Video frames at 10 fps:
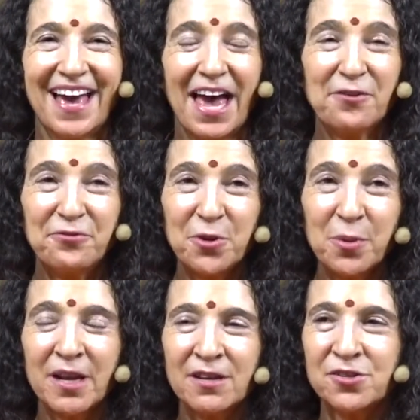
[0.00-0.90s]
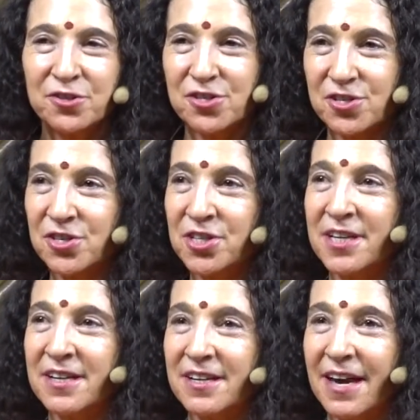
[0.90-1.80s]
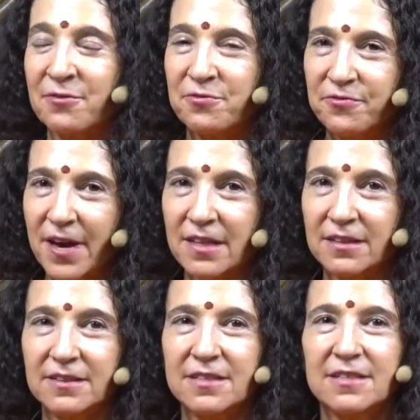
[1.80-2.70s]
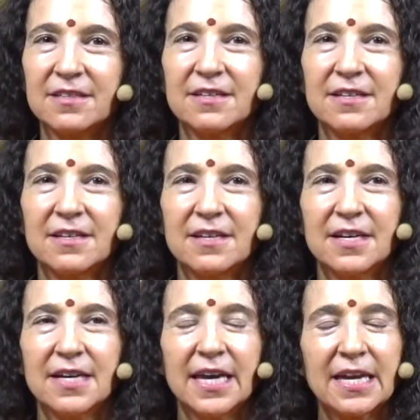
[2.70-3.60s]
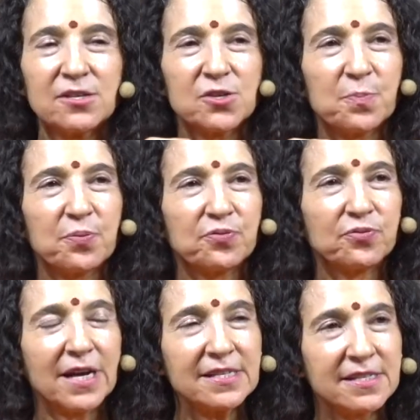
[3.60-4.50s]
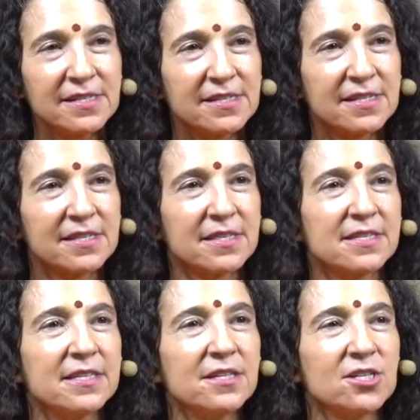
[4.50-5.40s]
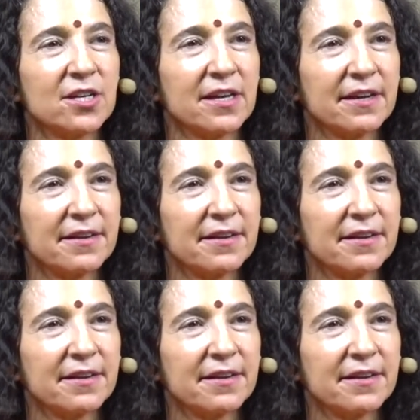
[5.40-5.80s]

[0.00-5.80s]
Everyone understood and felt his presence is the teaching.